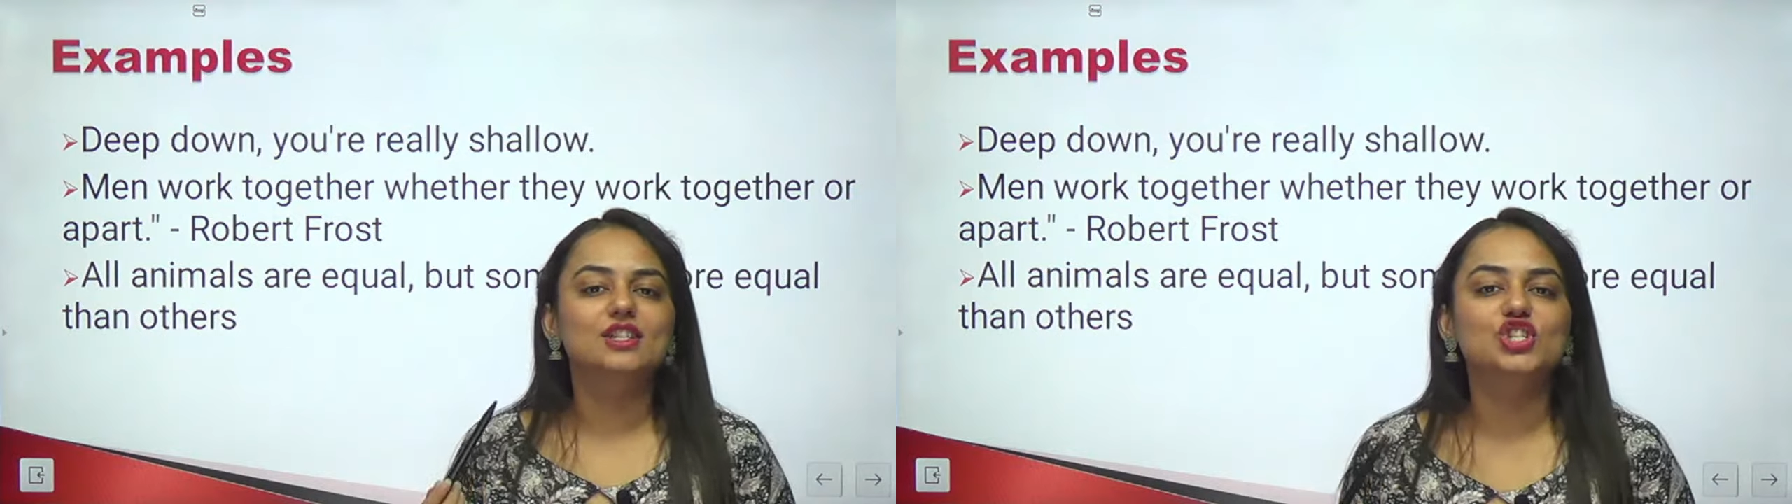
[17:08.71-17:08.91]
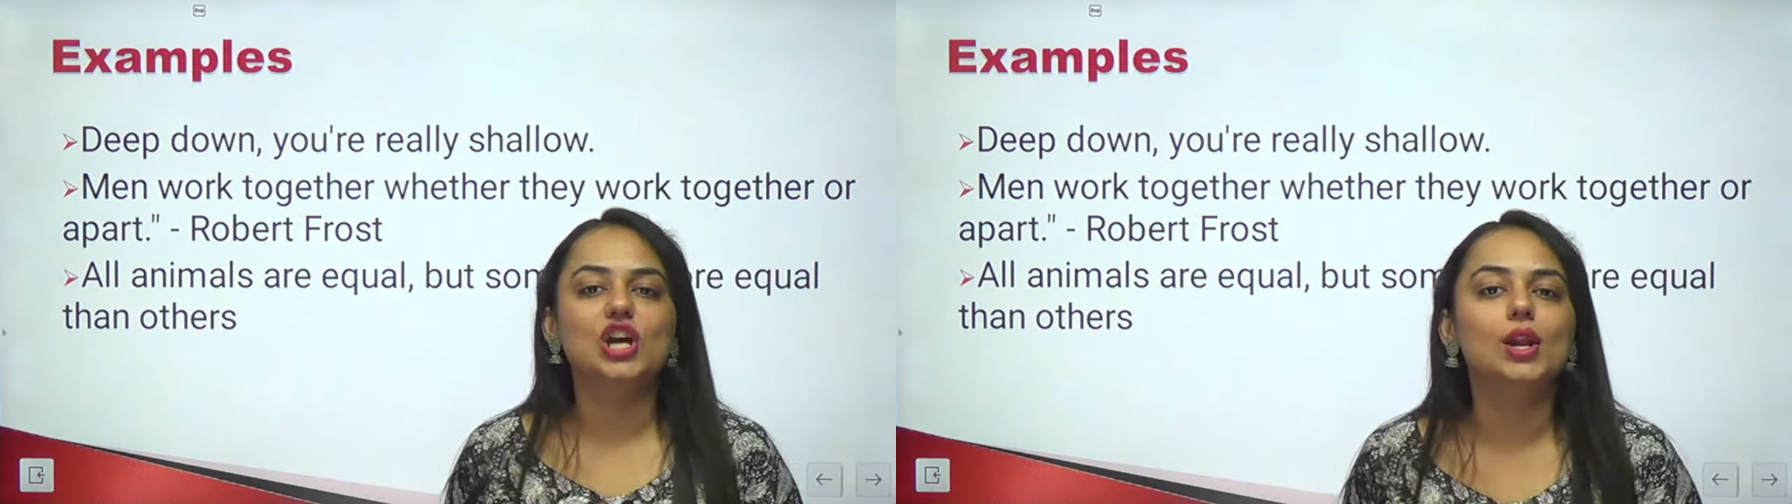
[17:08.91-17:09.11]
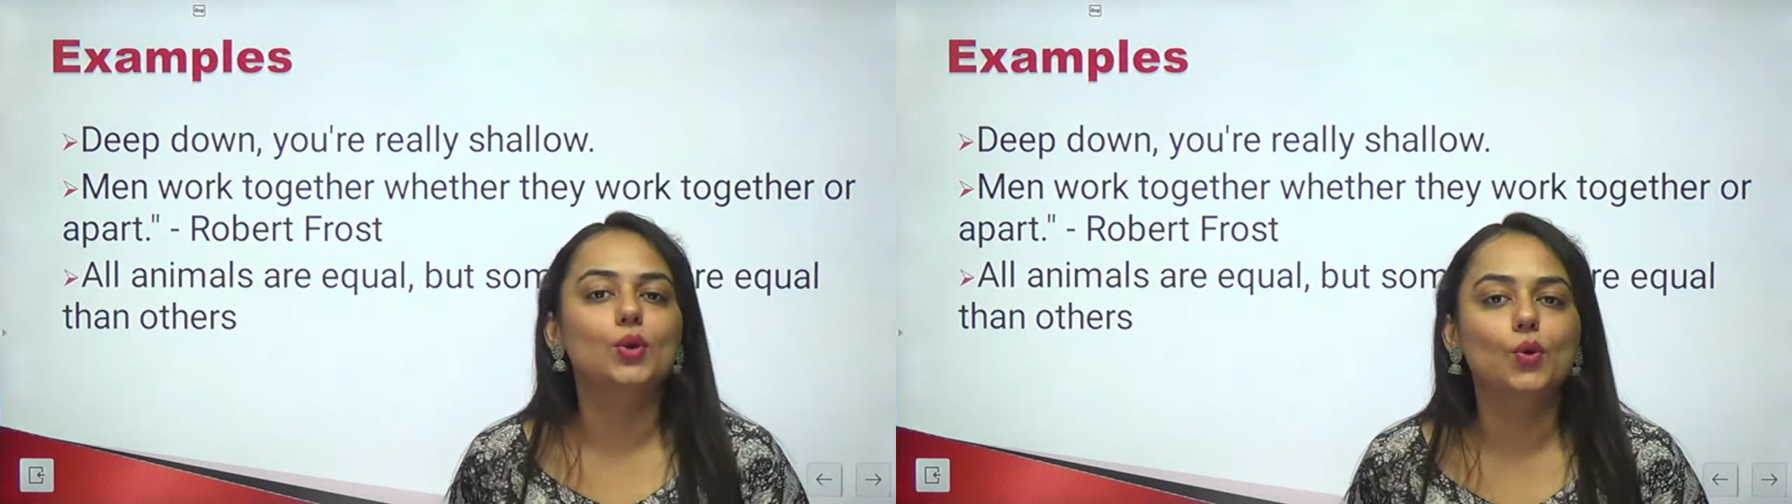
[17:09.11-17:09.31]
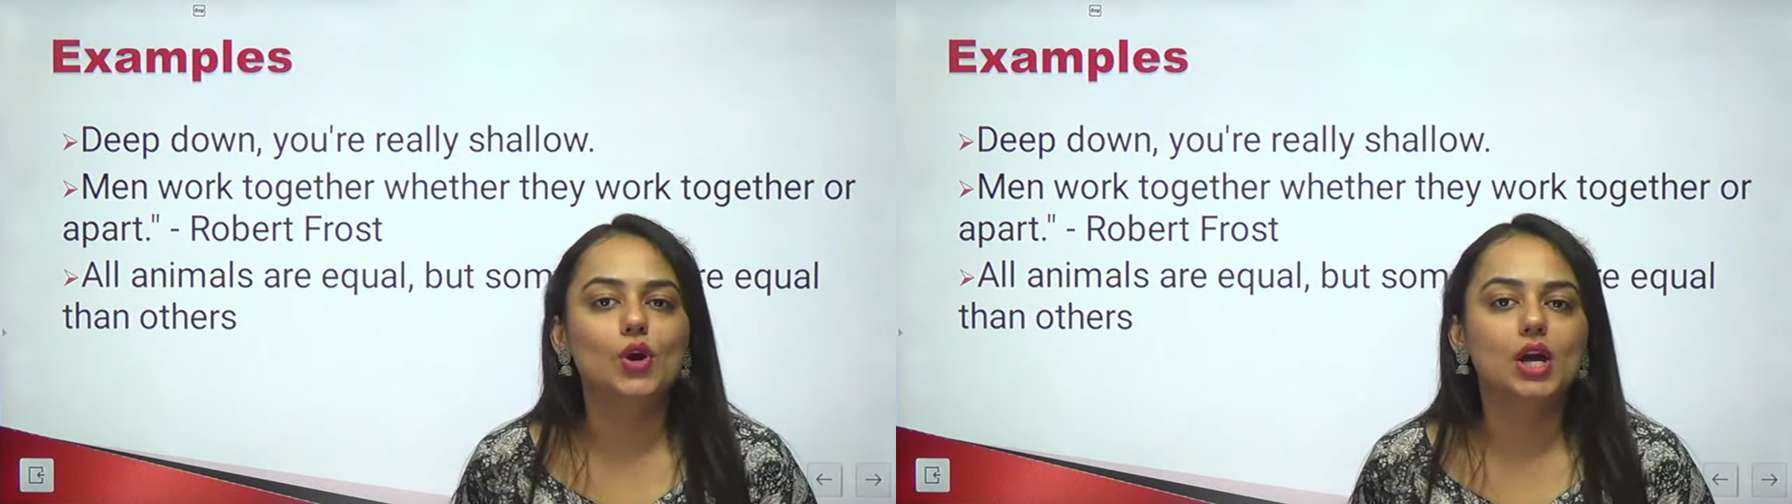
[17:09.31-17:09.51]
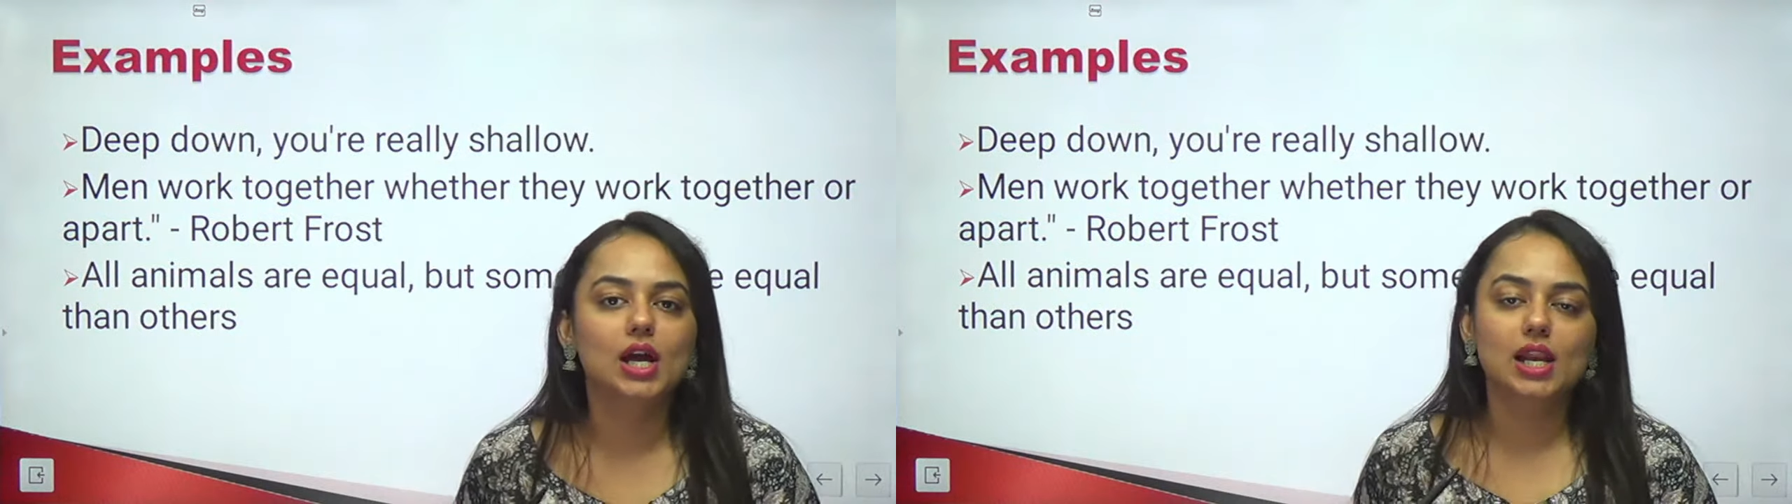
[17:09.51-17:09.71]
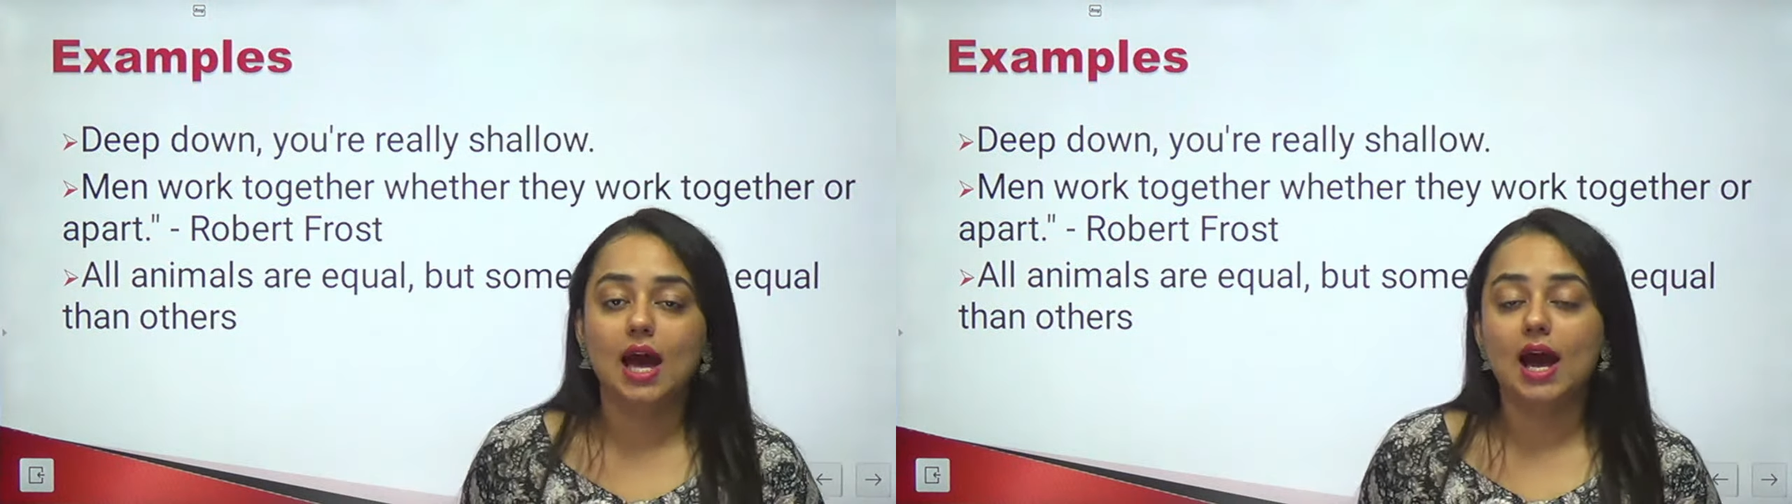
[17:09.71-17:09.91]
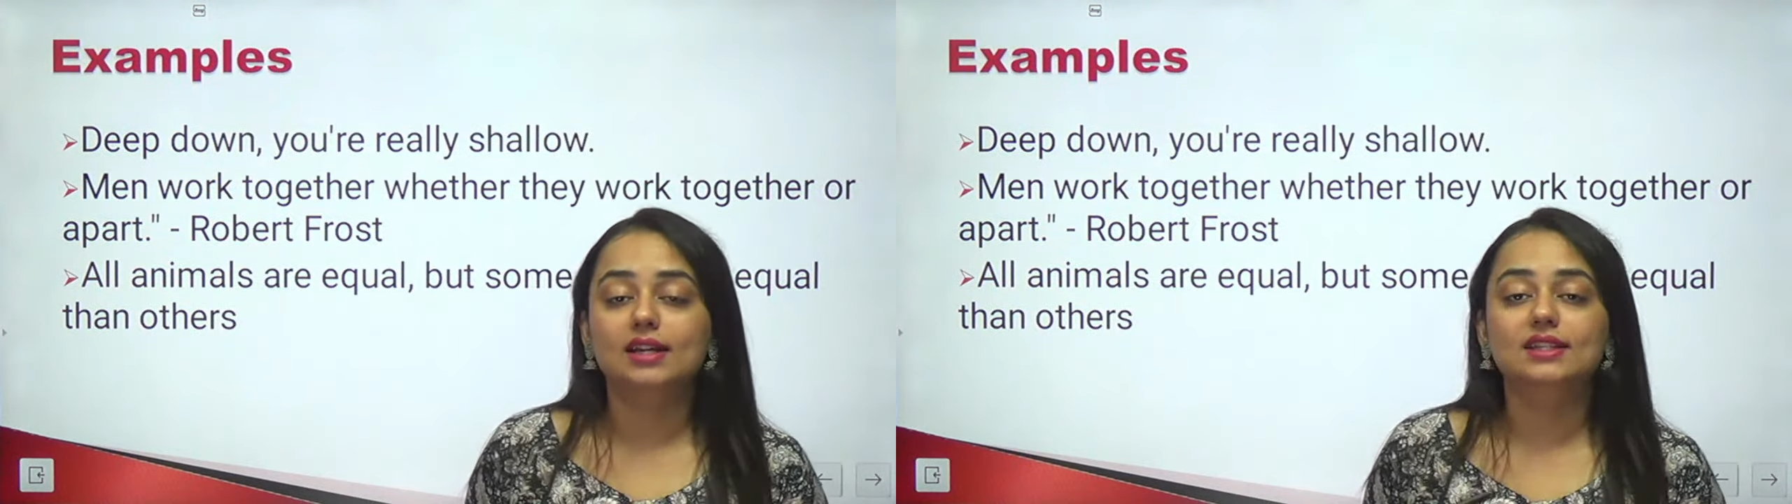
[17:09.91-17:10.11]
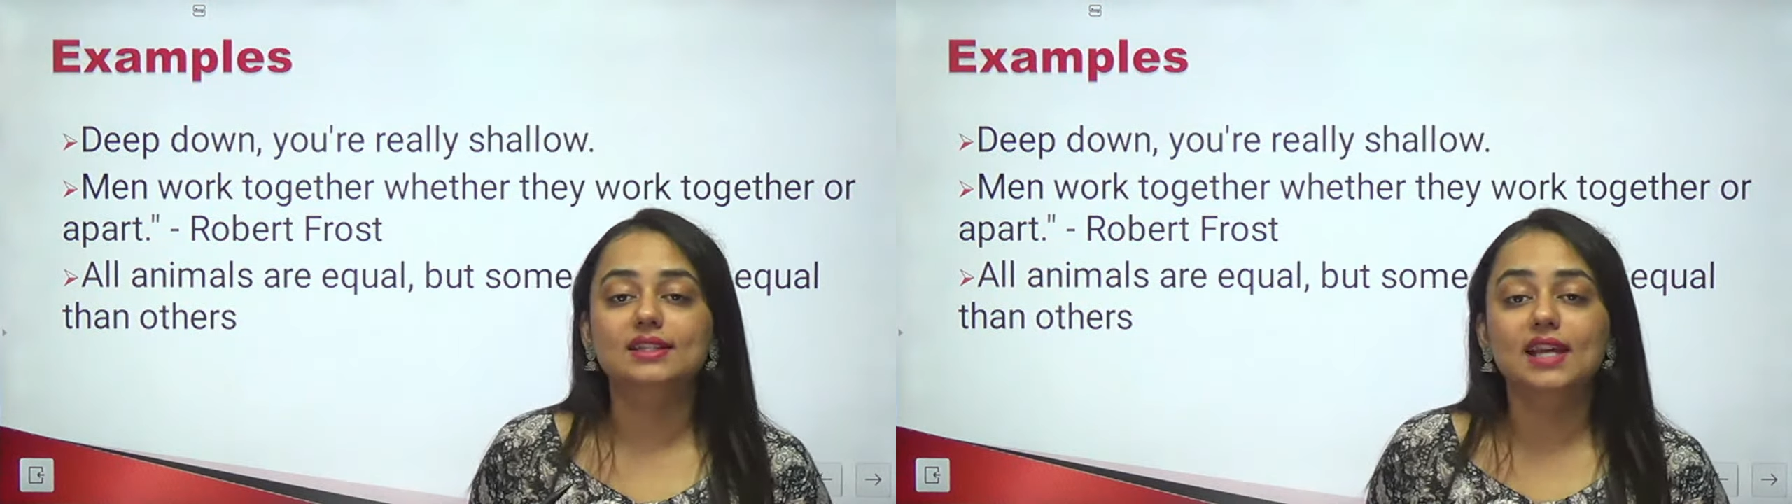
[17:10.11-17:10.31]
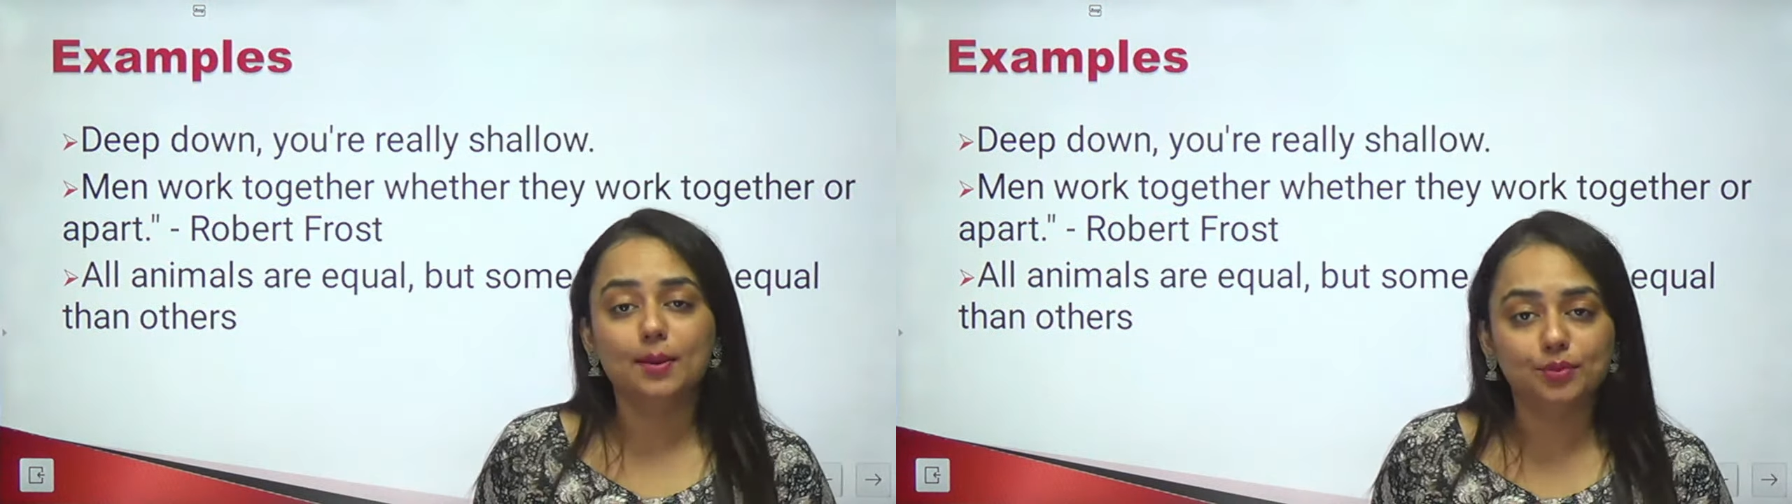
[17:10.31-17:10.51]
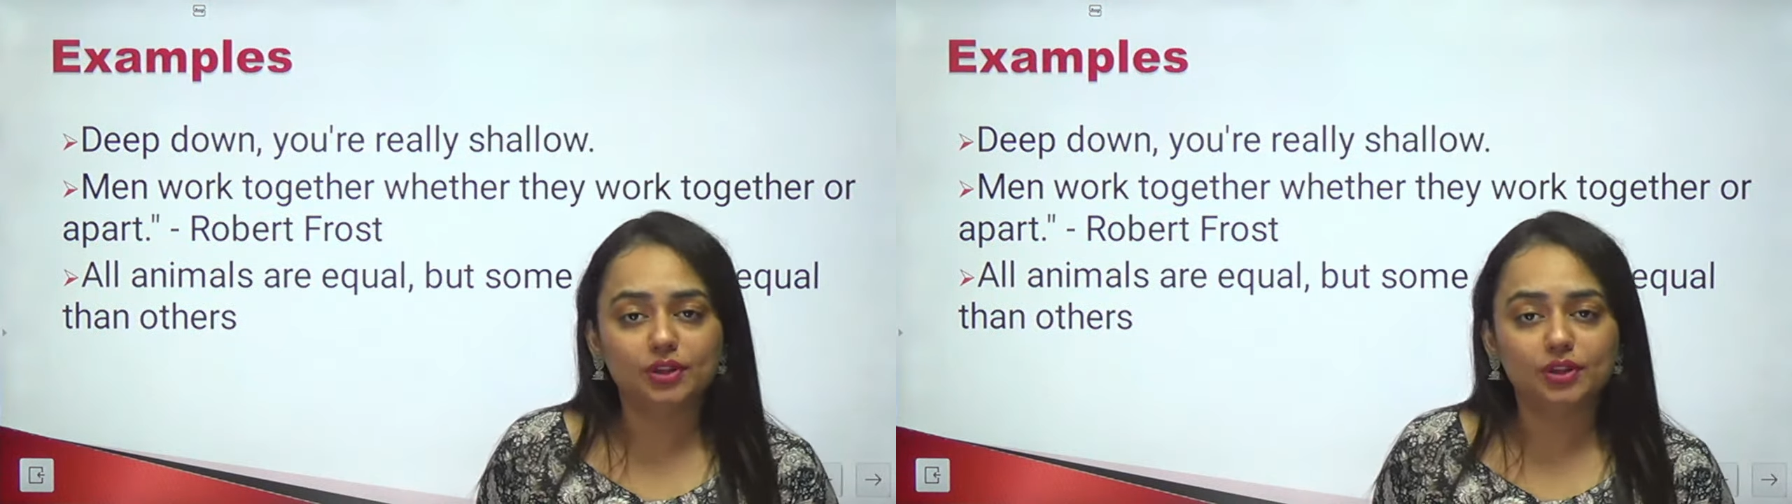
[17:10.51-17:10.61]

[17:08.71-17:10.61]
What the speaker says: shallow lacks depth.